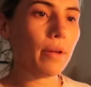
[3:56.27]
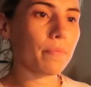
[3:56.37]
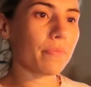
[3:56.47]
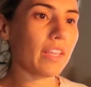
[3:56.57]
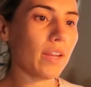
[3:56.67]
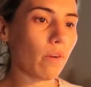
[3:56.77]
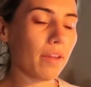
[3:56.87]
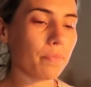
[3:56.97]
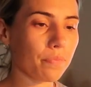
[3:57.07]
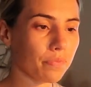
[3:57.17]
But
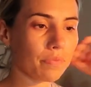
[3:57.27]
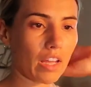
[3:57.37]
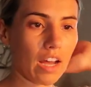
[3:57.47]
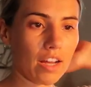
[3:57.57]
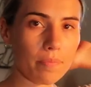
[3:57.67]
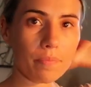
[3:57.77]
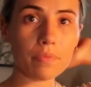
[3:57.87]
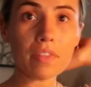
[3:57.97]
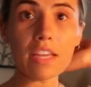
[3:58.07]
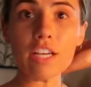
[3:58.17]
anyway,
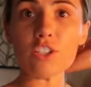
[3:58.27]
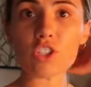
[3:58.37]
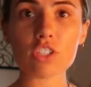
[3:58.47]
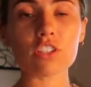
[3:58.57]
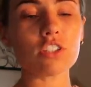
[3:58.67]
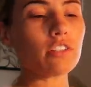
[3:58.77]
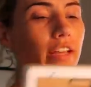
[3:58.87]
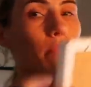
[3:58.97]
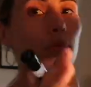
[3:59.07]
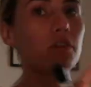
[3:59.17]
just a little
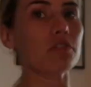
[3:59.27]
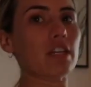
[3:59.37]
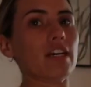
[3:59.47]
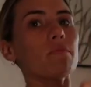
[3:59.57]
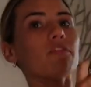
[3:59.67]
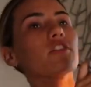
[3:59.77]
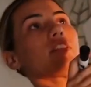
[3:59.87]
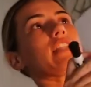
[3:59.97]
like pro tip for